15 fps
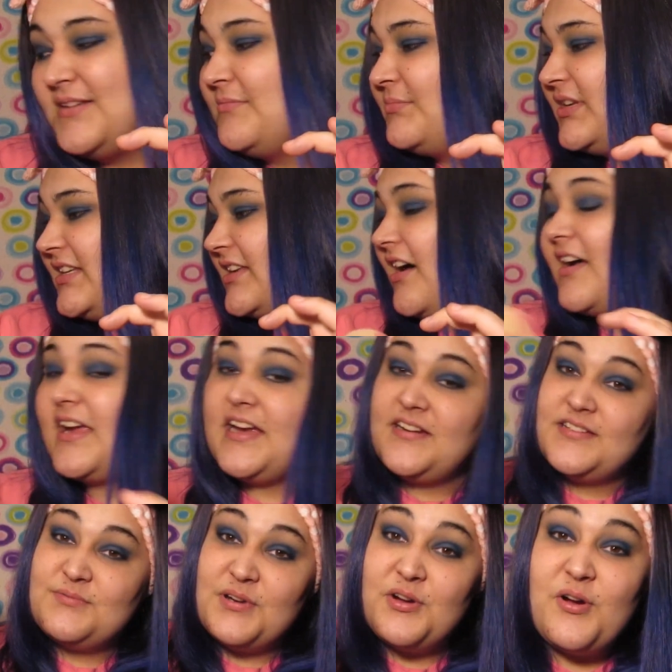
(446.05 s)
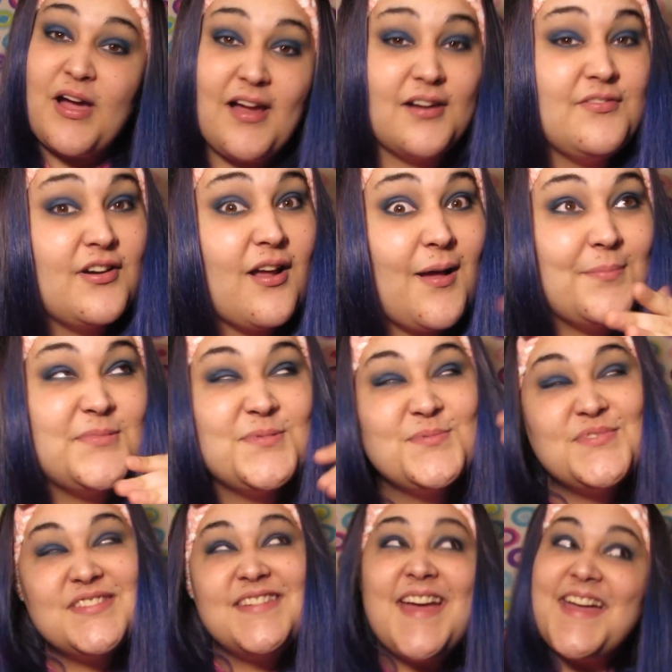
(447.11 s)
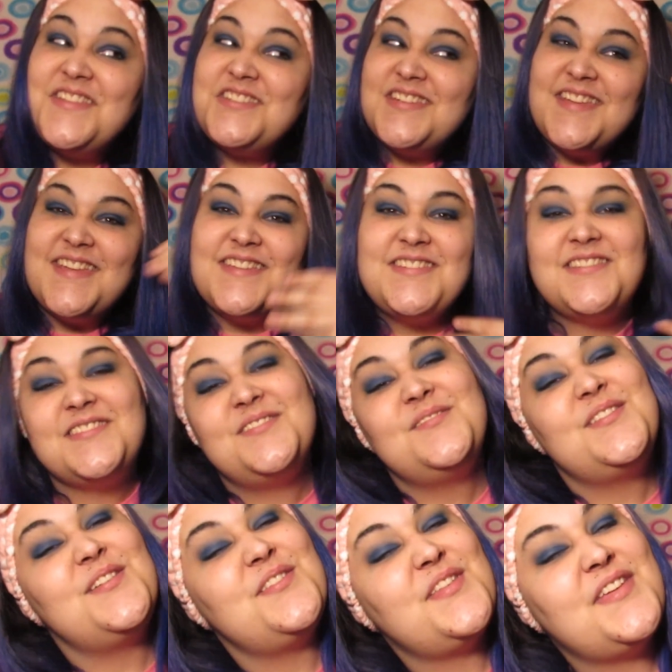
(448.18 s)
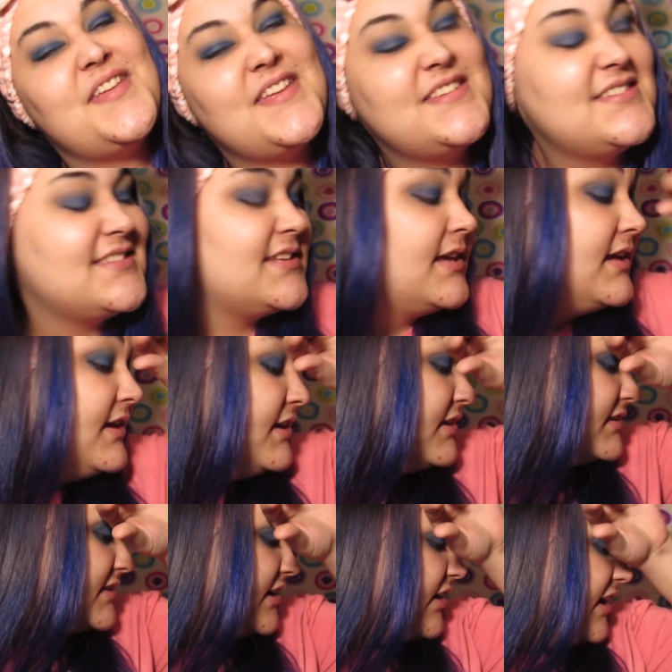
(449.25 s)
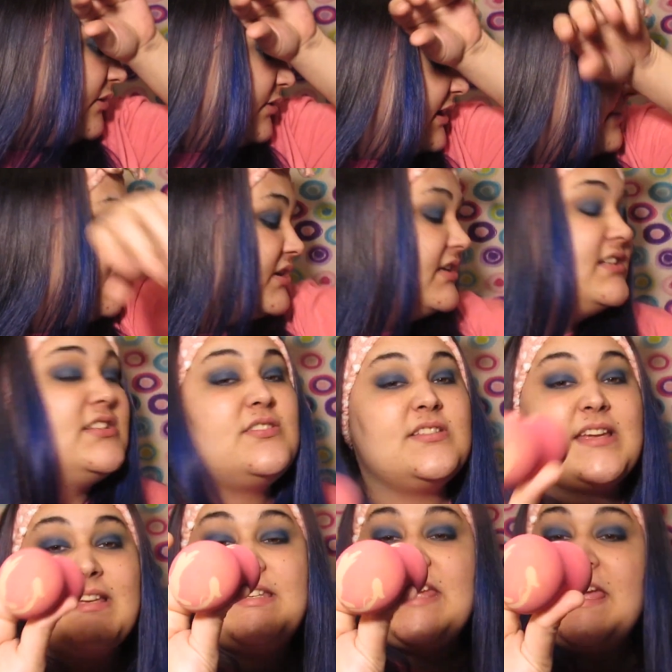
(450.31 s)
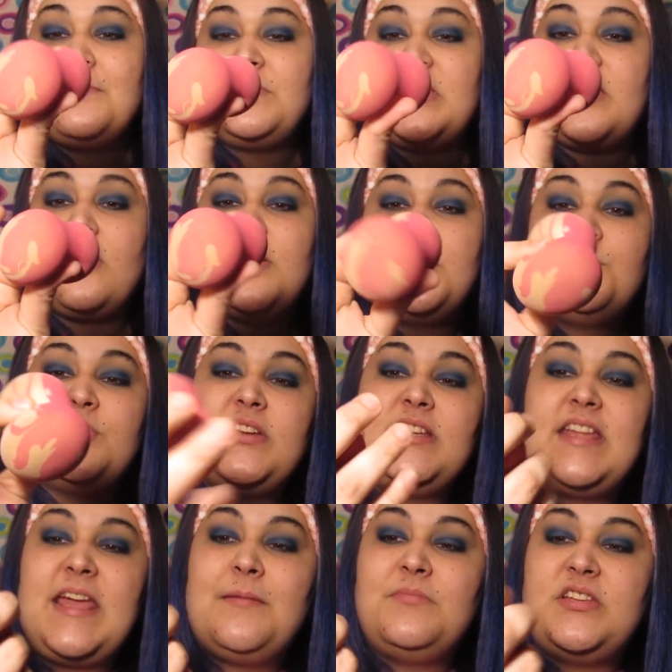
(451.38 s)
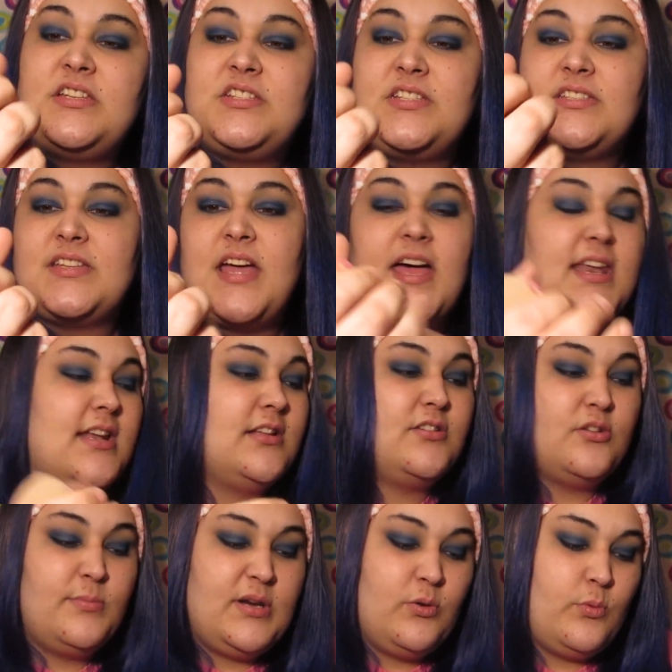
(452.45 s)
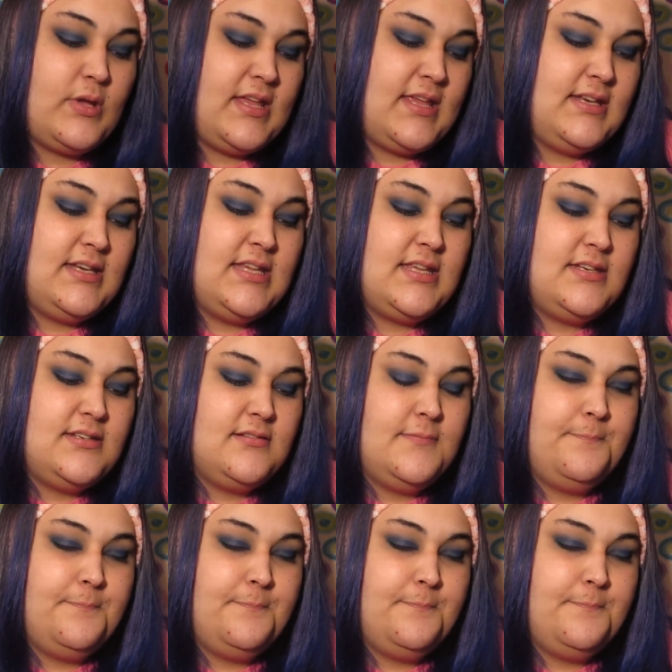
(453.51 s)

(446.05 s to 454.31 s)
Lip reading: But dog hair is required for optimal snatchness. You know this. So, and what I'm going to do, I damped it. I already pre-damped it. Just got it a little bit of wet. And then